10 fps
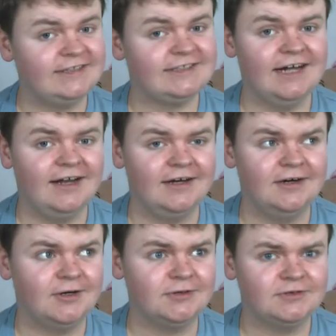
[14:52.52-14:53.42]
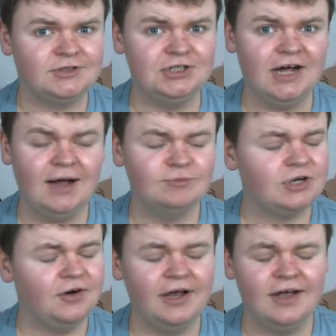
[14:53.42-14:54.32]
Sinella, or Shina, I'm
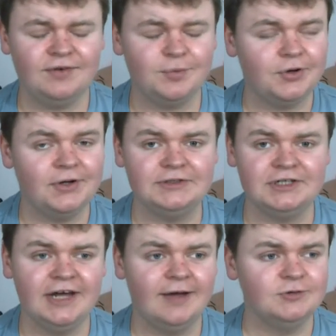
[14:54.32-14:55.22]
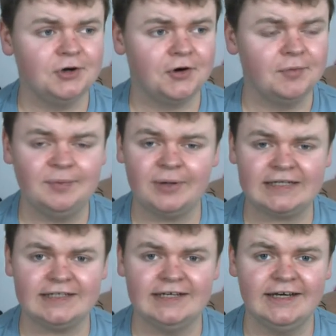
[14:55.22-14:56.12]
sorry if I'm pronouncing names horribly
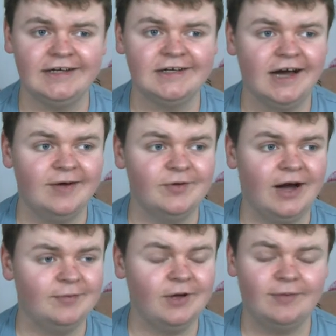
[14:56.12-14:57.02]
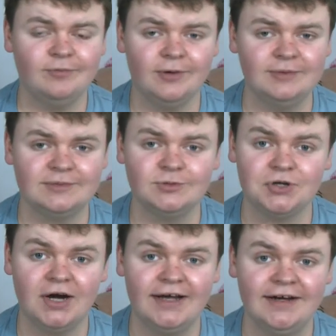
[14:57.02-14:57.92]
badly here. I promise I'm
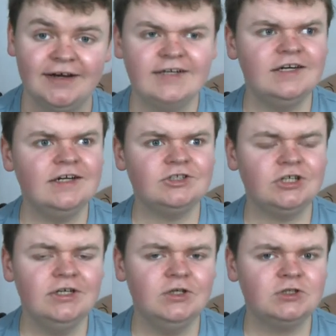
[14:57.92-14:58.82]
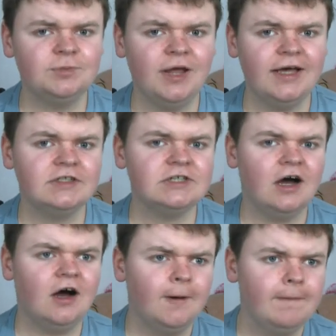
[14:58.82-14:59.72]
trying. I did actually used to play
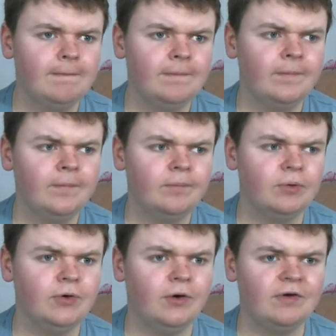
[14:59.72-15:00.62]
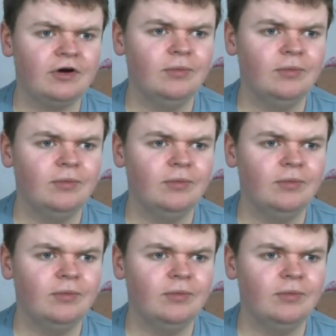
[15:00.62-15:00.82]
guitar, but not very